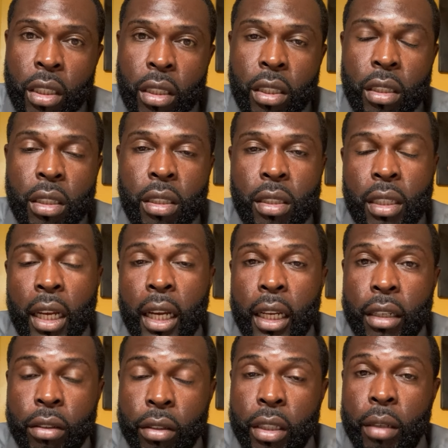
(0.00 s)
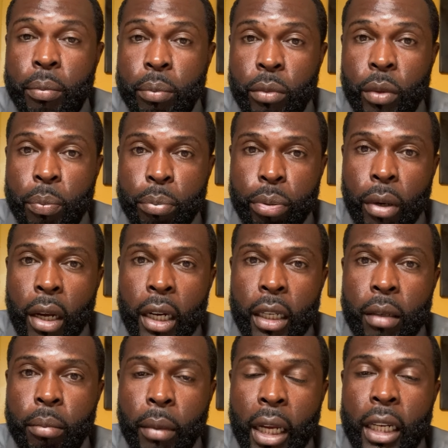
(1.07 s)
to design, or that the
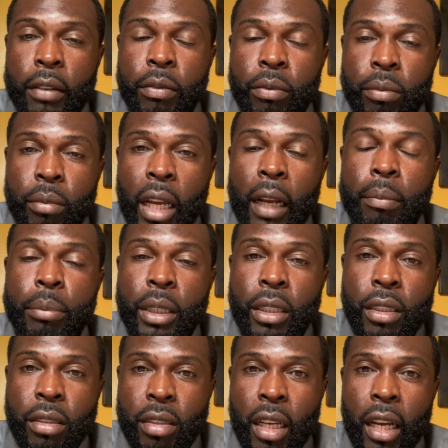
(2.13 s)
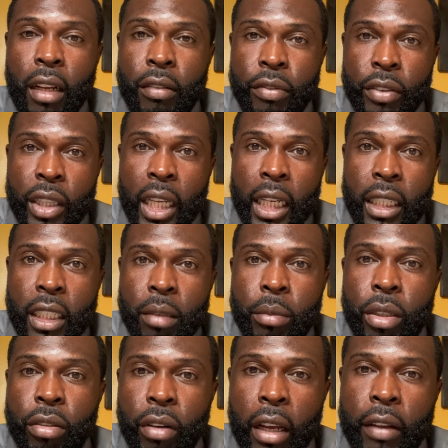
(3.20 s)
product might have not been designed for that
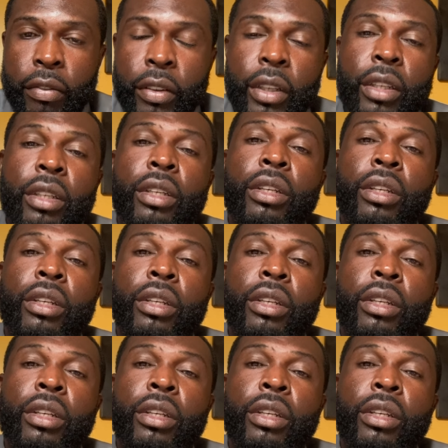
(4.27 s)
demographic